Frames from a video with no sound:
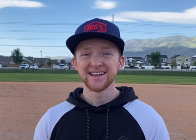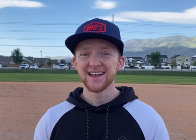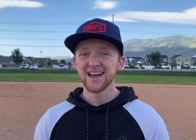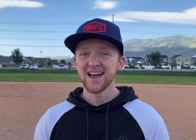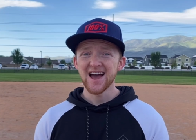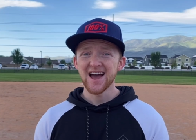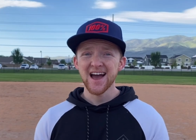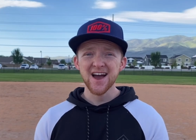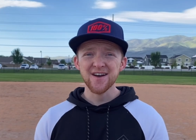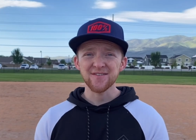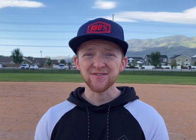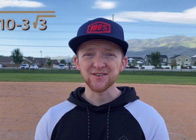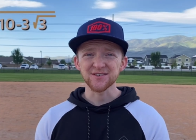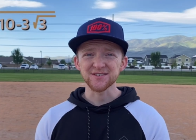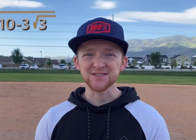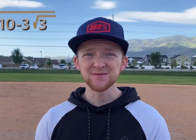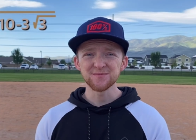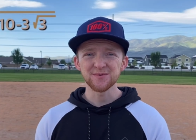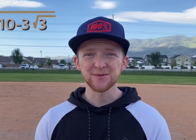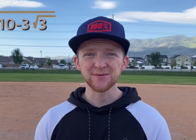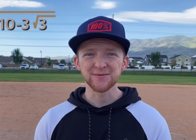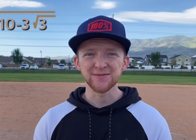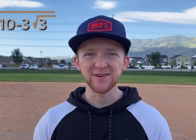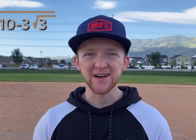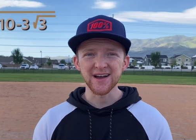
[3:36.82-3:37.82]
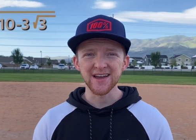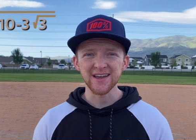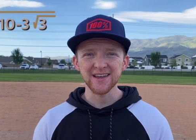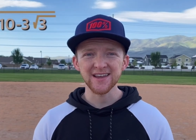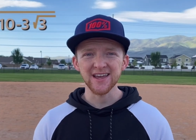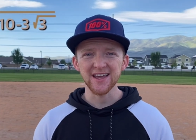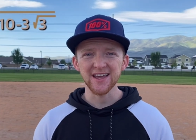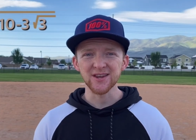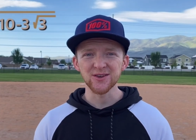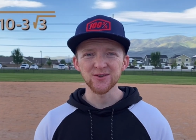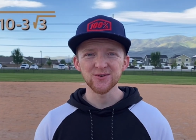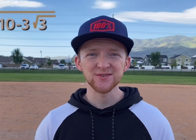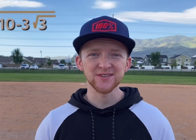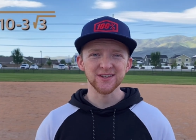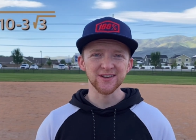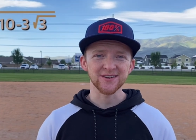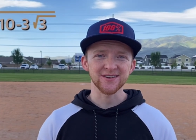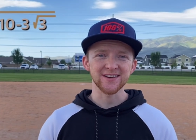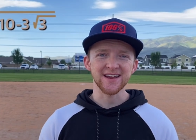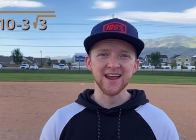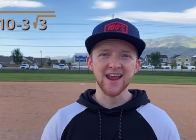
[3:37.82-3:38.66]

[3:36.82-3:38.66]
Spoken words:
After simplifying and using our